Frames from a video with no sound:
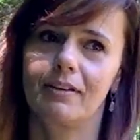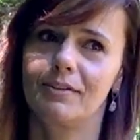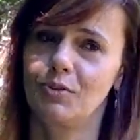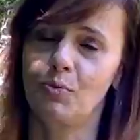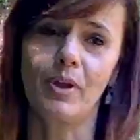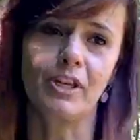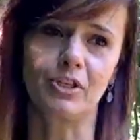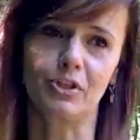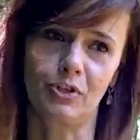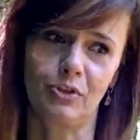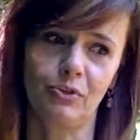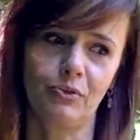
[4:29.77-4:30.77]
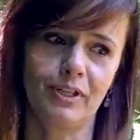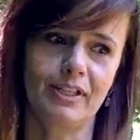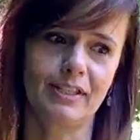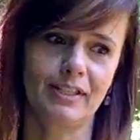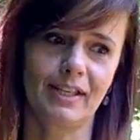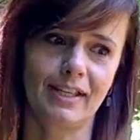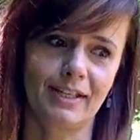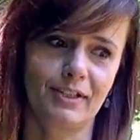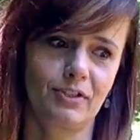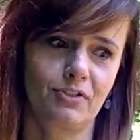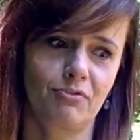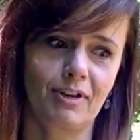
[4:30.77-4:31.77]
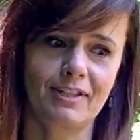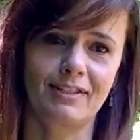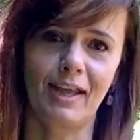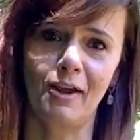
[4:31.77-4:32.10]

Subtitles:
Twin 2 is like stressed